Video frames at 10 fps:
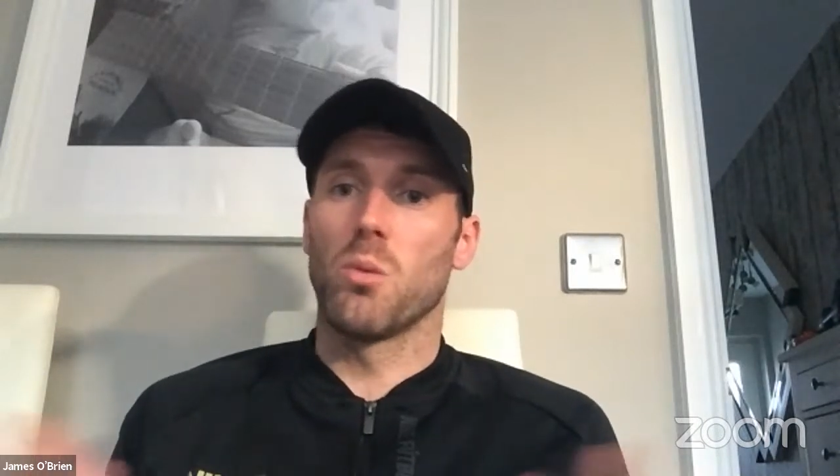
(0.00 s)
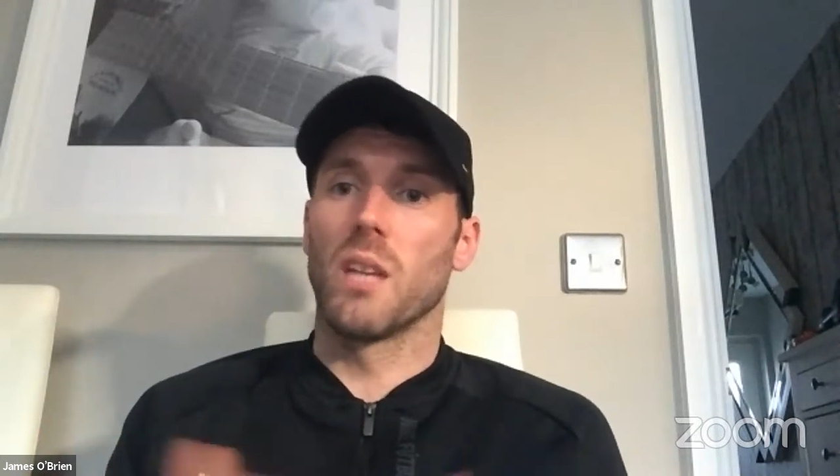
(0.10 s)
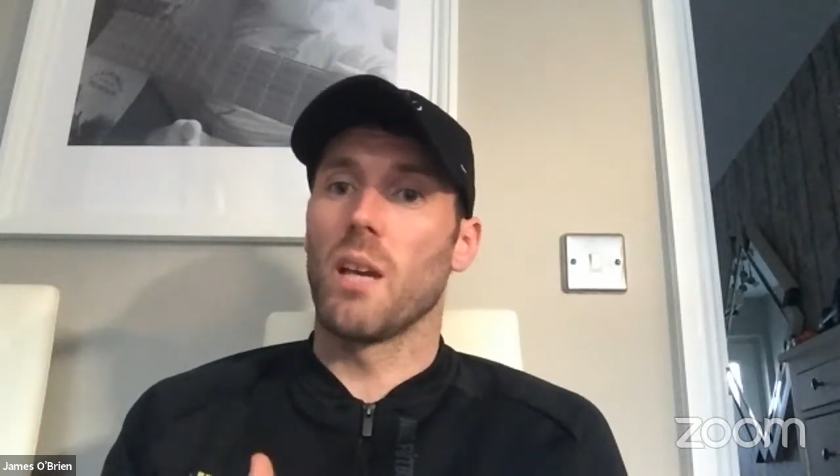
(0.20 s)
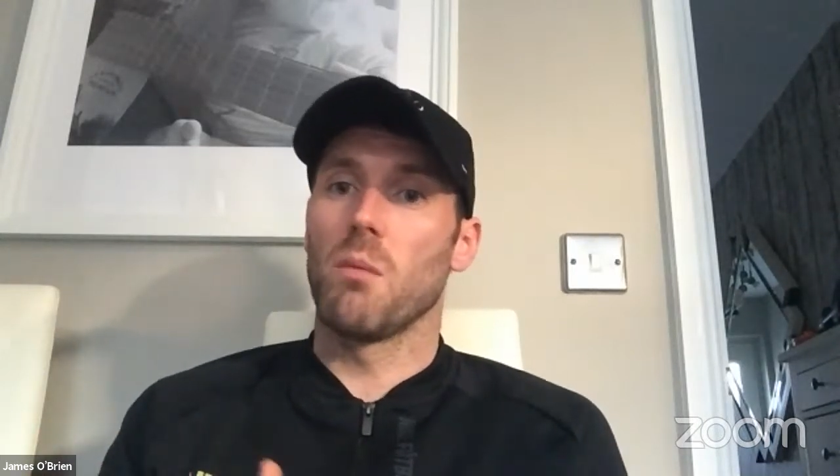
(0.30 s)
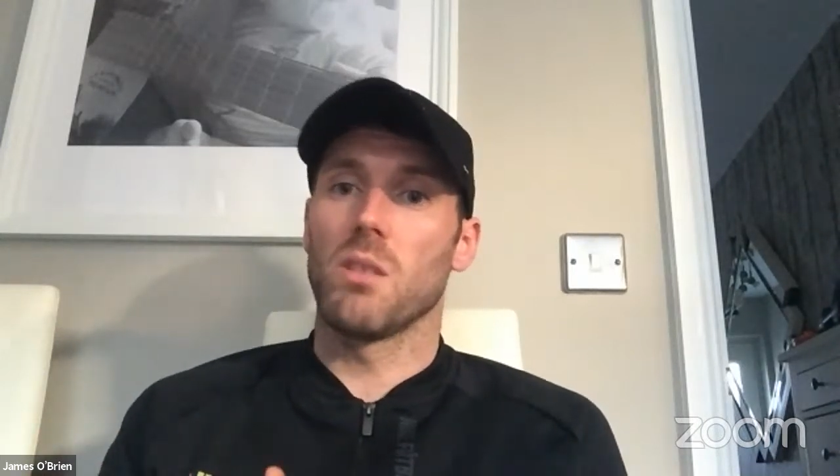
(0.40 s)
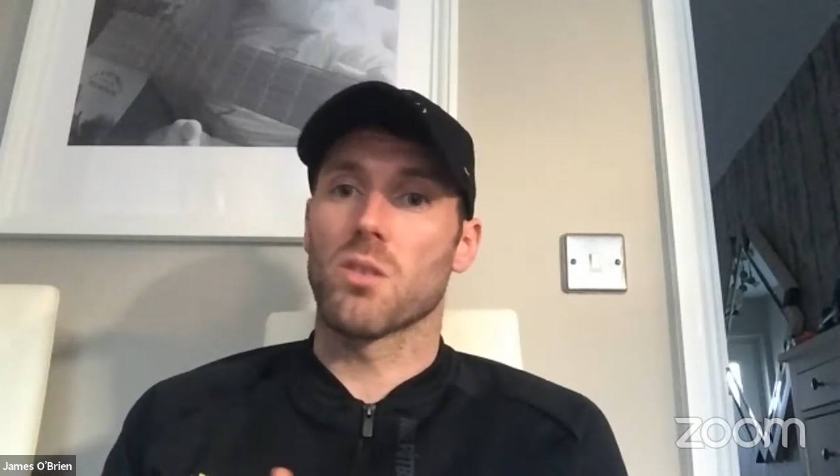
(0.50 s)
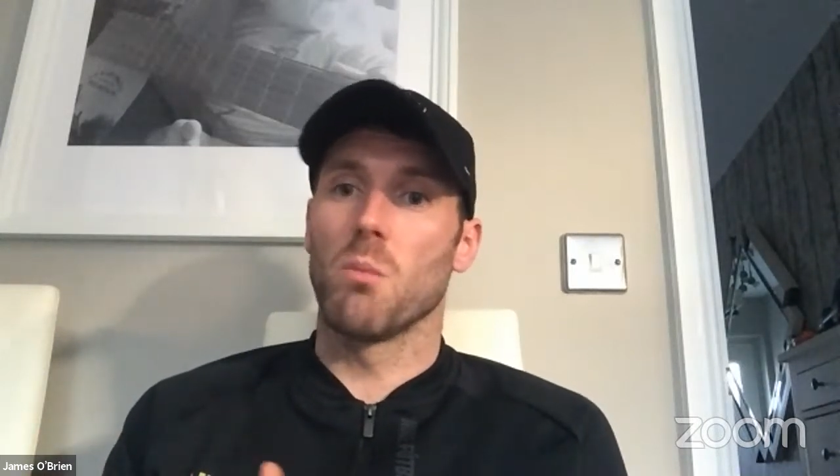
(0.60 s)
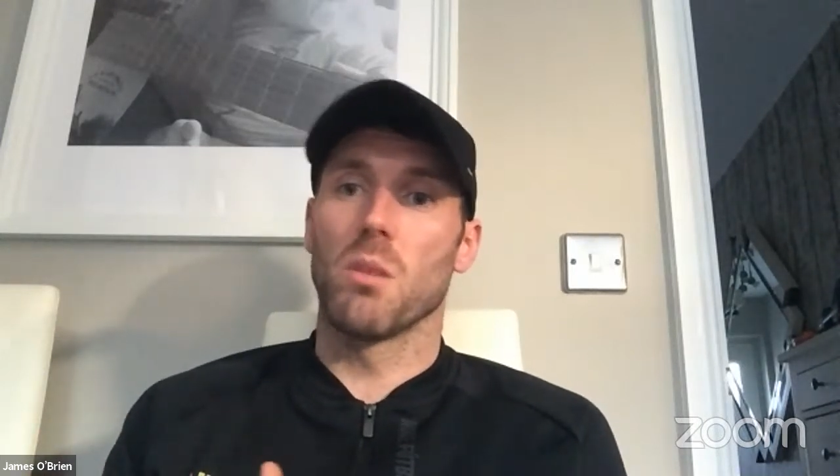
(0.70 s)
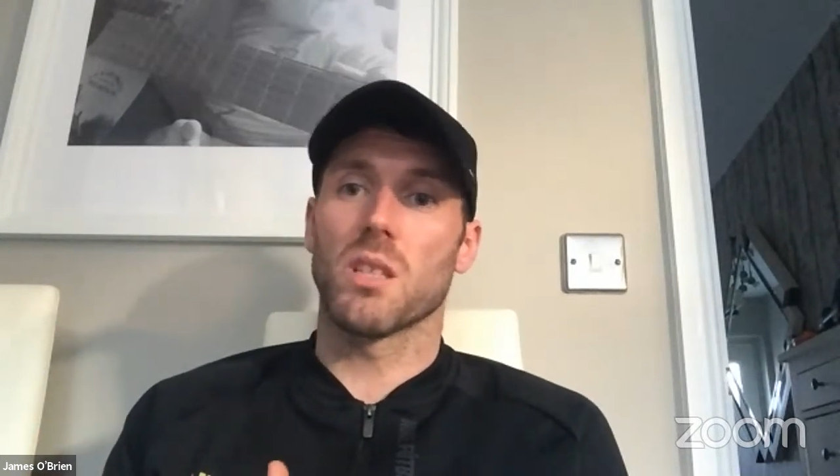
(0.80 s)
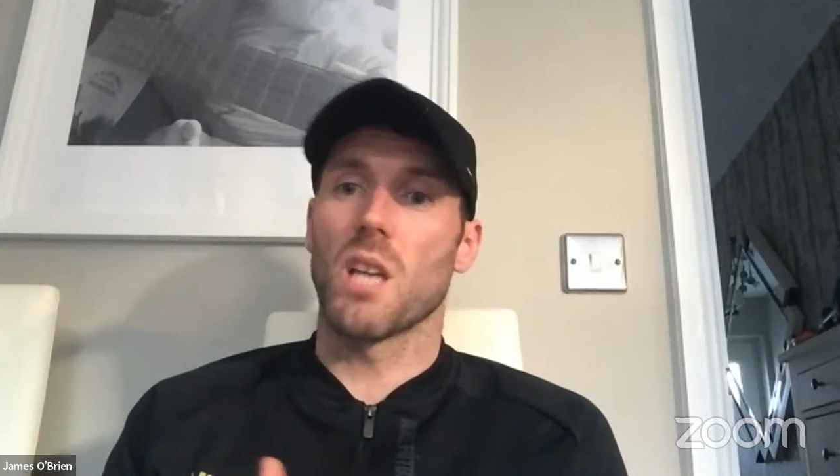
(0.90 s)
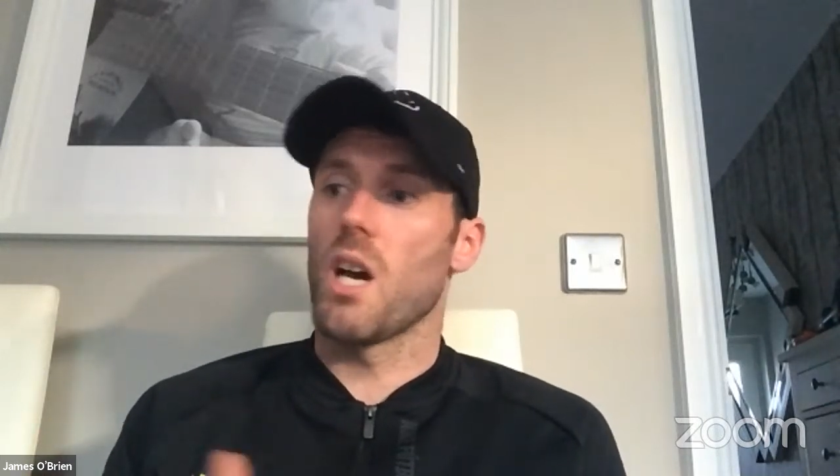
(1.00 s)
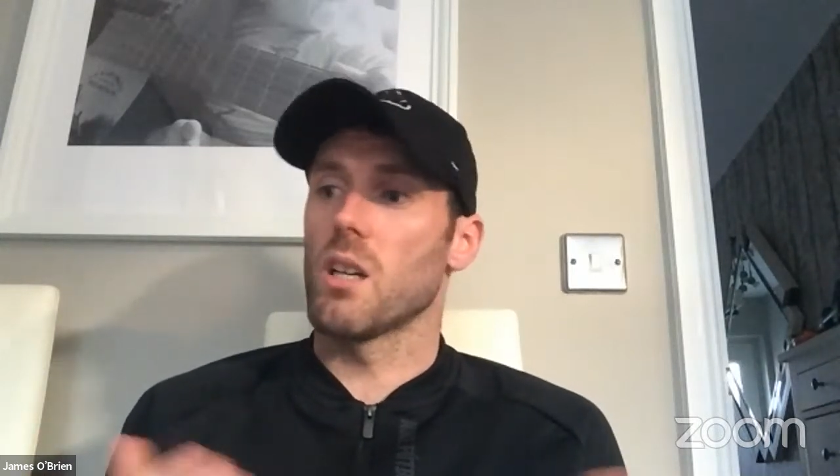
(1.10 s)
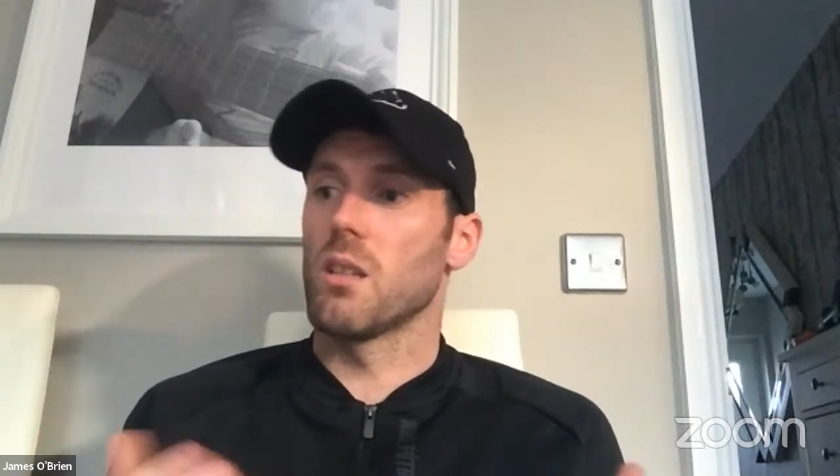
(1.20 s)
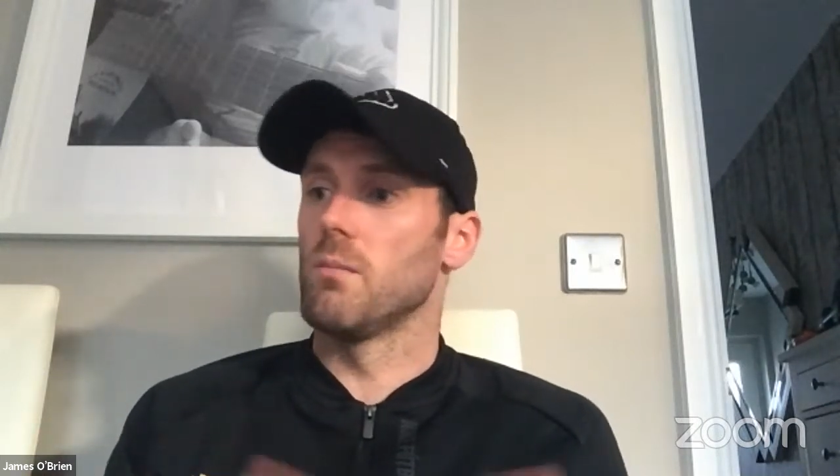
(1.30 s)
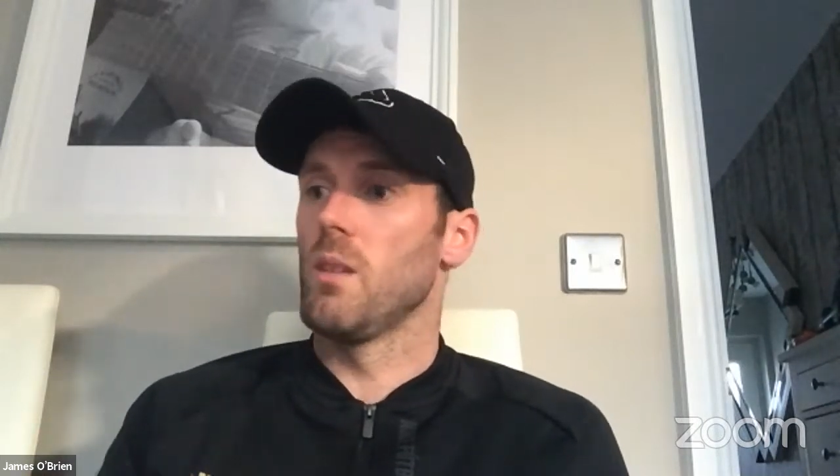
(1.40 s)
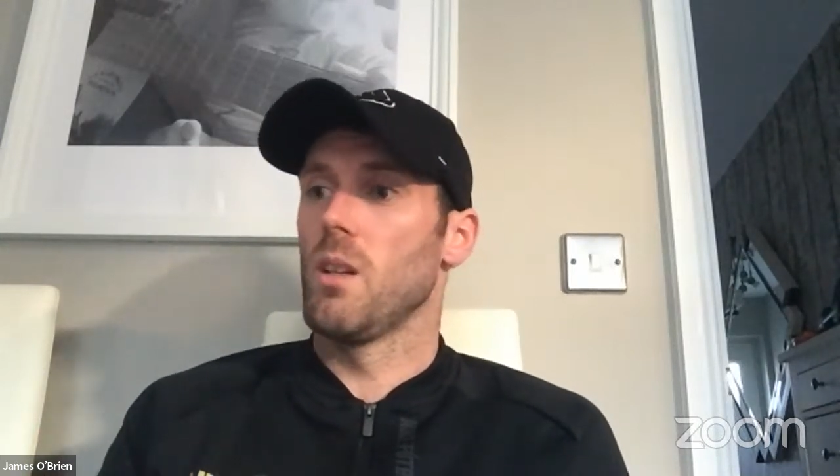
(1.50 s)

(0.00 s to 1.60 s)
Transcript: name. He's a superstar, and